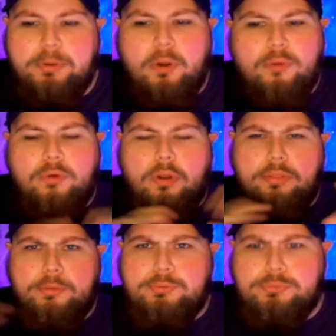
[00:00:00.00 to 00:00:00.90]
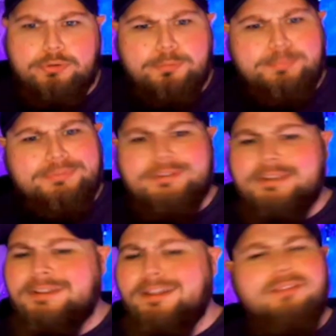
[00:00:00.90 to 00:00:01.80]
But overall, those groups,
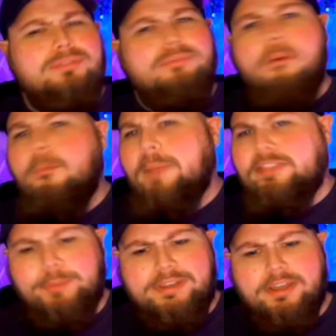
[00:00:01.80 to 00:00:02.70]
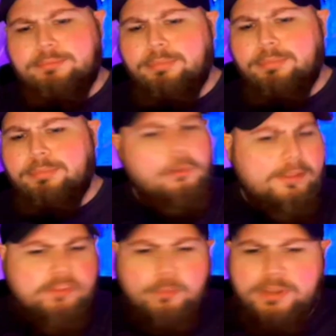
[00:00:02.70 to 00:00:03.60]
throw them out the window. Throw them
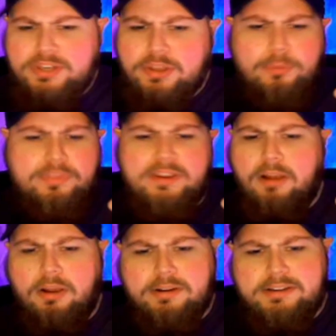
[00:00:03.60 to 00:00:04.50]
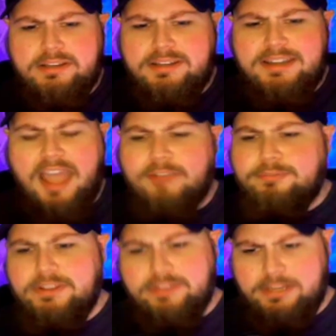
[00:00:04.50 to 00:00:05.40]
out the window. They are not
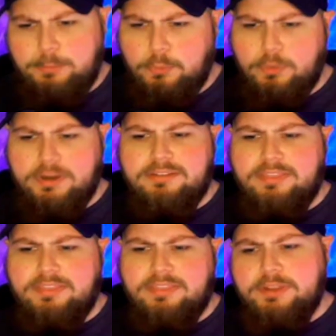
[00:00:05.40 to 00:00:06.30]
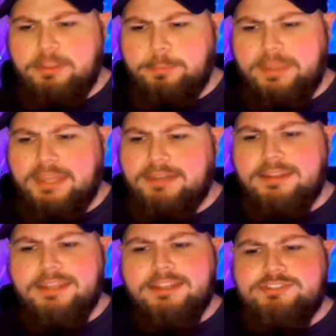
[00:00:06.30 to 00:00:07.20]
real anymore. They've really been
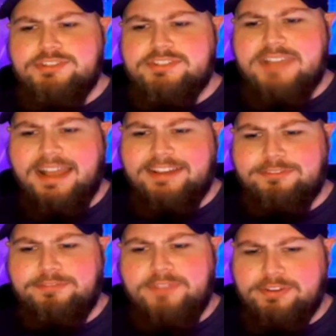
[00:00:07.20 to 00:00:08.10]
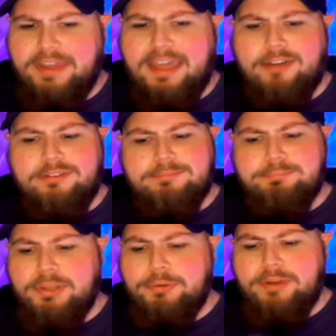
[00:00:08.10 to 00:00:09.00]
just kind of figured out and
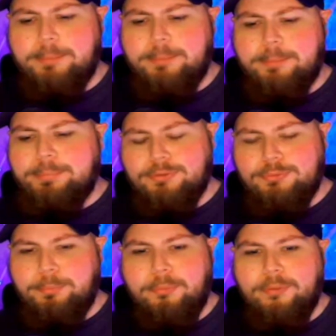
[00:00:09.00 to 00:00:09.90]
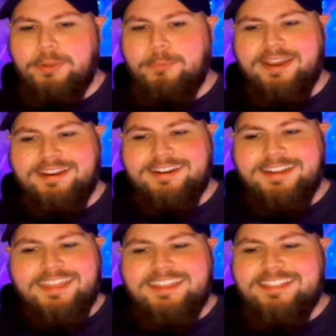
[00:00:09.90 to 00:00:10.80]
blown up to the point where
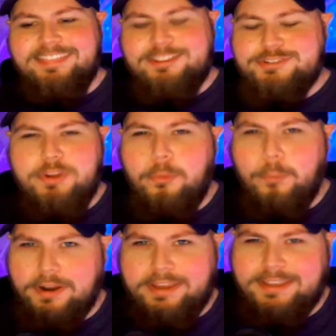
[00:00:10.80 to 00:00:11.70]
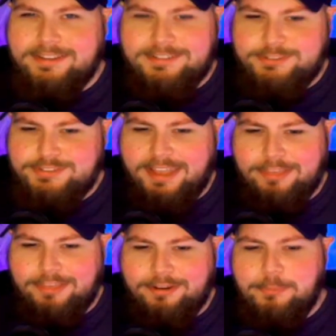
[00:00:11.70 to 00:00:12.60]
there's no working
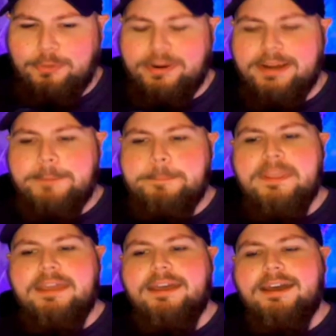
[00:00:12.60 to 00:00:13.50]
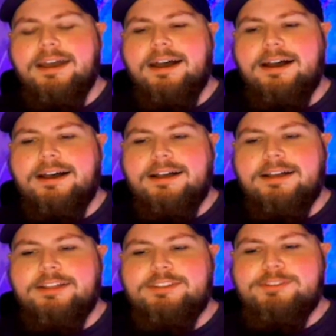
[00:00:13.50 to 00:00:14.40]
together anymore.
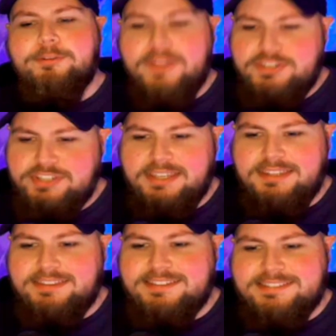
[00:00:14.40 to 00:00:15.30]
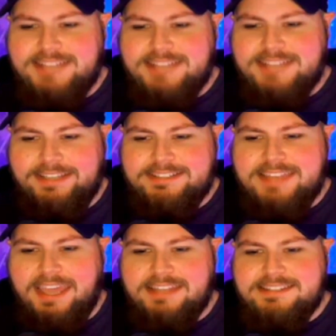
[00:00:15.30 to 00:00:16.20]
So Frenchie decides
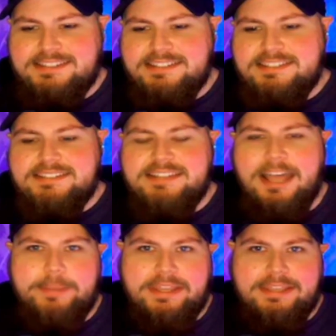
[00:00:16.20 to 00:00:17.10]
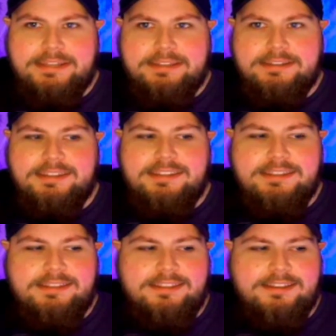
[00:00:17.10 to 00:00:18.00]
that since he's nominated,
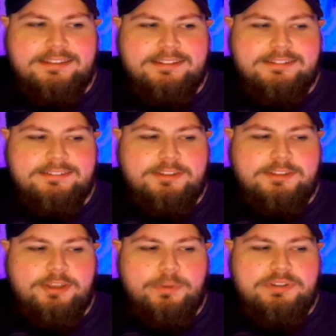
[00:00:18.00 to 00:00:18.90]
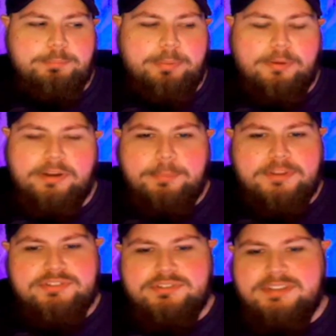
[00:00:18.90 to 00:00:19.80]
he is going to pretty
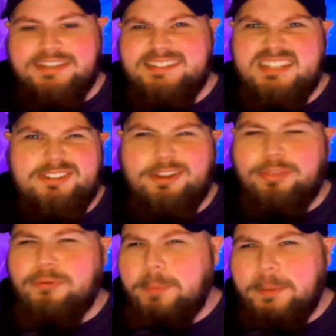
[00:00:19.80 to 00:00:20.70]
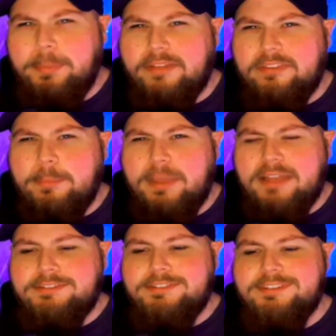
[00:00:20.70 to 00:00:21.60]
much continue to throw people under the
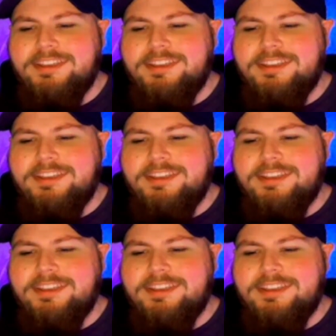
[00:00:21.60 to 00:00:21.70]
bus.